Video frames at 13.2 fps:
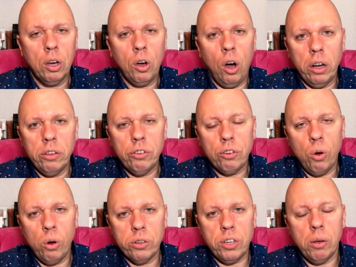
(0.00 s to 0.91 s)
Collins
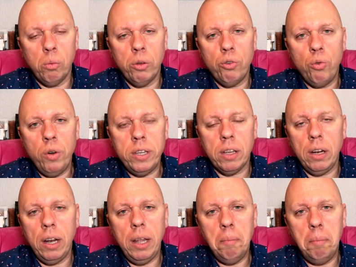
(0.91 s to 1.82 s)
Corsa was
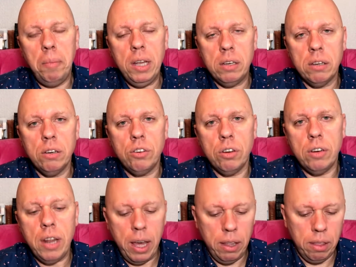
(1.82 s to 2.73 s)
recently beaten to
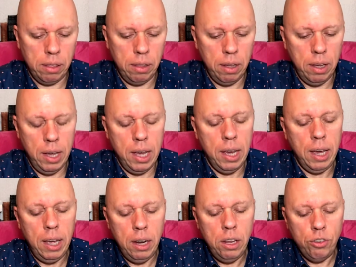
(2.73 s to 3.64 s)
death
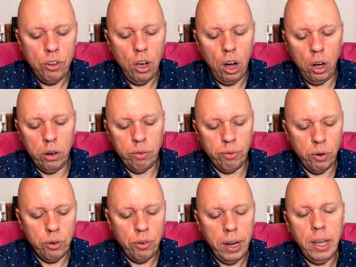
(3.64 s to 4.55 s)
in his yard
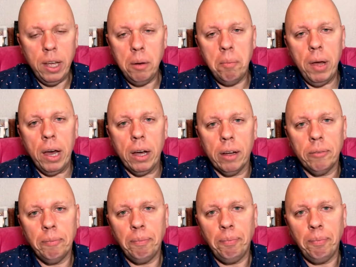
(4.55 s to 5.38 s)
for drinking beer